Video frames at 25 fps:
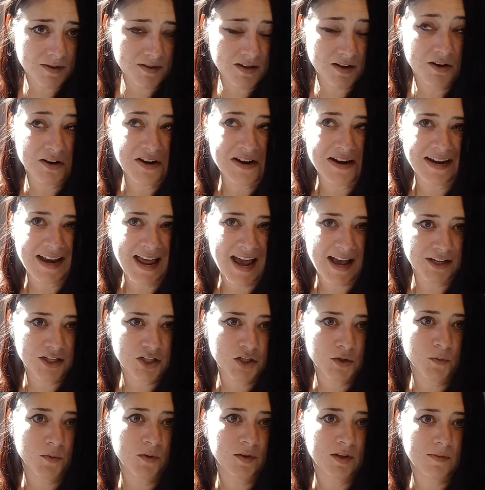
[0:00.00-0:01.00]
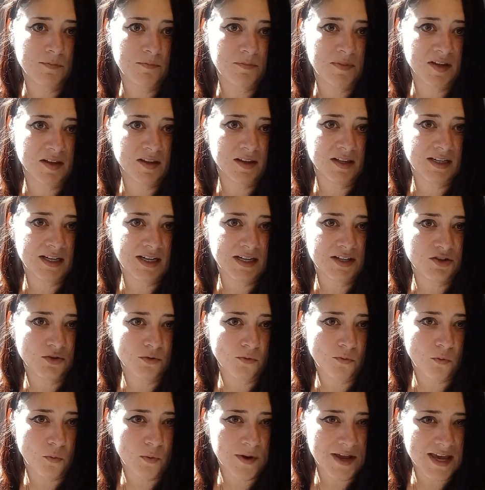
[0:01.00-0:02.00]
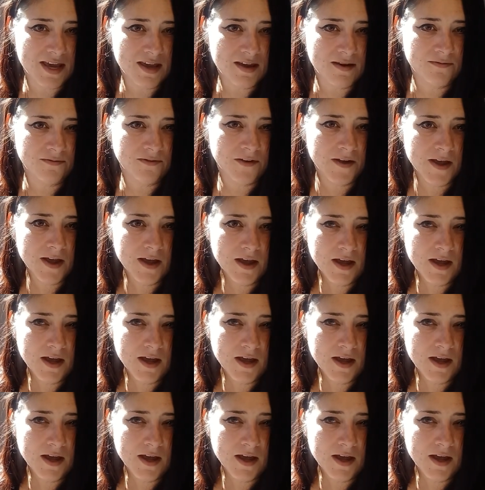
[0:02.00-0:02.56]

their natural ability to weave